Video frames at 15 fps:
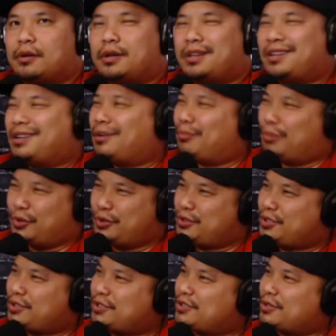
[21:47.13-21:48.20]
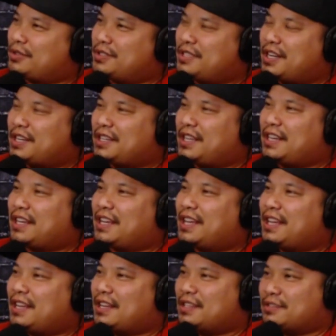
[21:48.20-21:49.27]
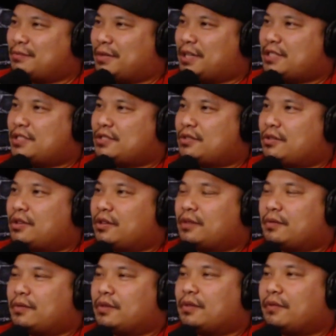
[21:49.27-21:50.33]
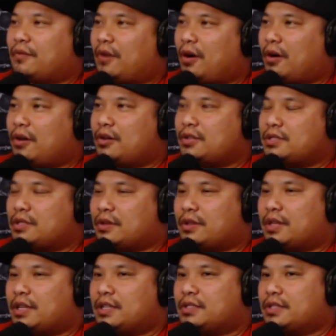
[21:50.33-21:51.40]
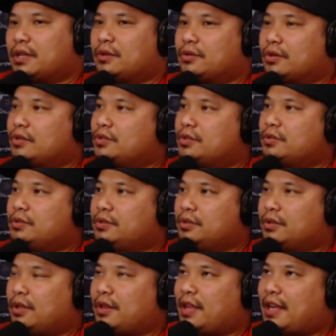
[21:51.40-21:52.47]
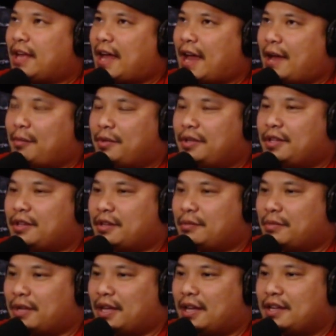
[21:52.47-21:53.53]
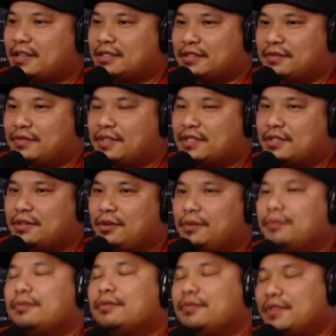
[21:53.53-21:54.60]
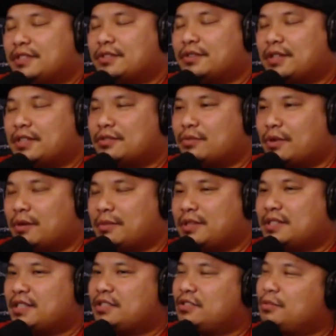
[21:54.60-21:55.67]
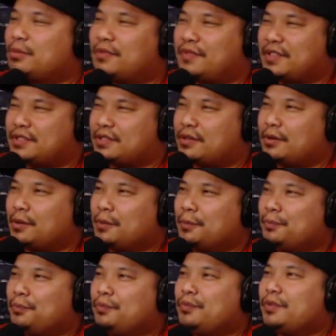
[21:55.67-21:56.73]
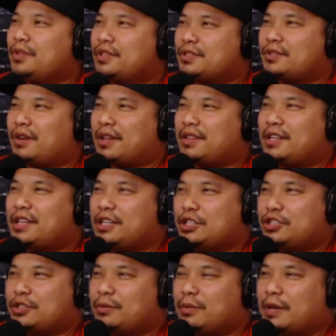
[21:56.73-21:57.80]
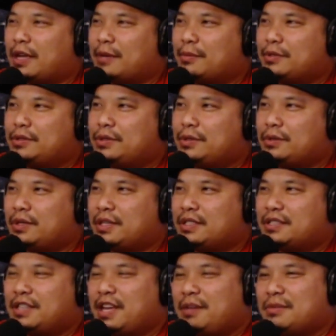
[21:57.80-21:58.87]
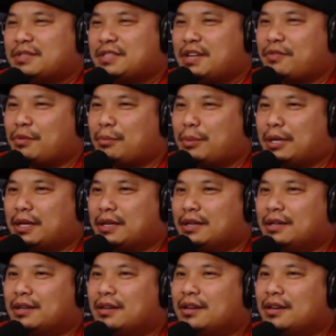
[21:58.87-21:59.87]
A bruiser. So he's not getting hit as much. So the falls or things, they happen in the NBA because it's physical. Physical, that's the word. He's not super physical. So I think he should be able to, and his game has never been